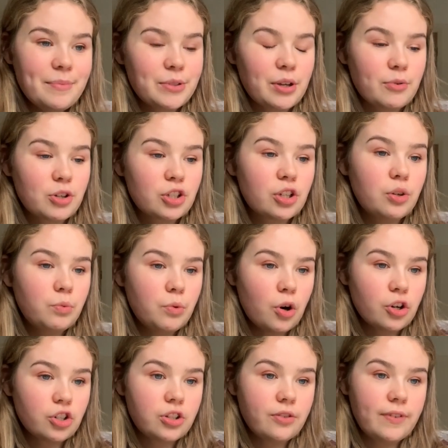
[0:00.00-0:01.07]
So I'm just gonna
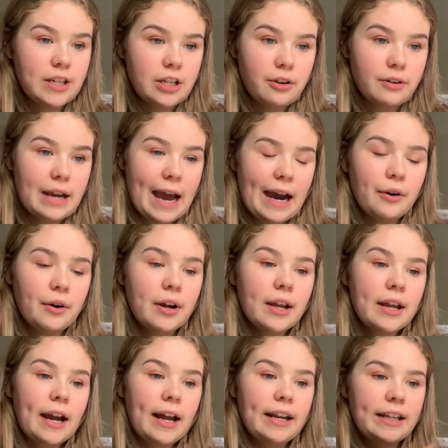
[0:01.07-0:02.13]
watch the video now,
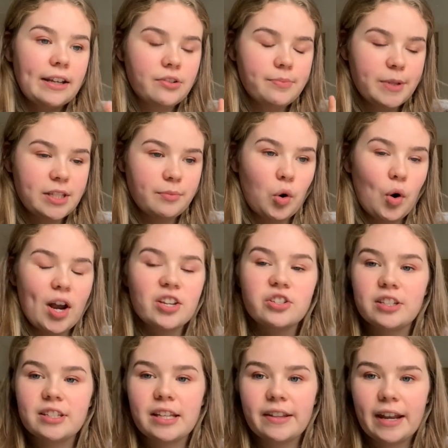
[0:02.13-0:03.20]
and it gives me some
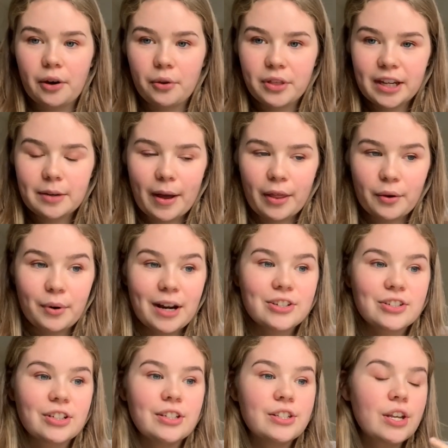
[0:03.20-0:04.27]
questions, and then I'll think about the
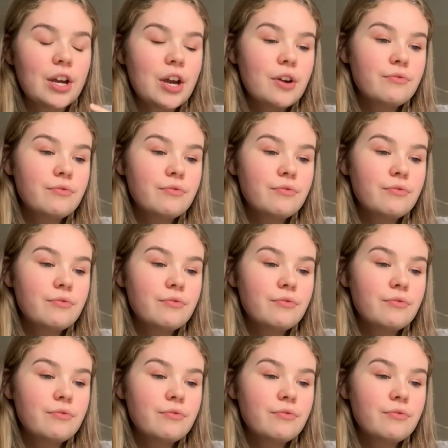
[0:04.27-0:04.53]
questions,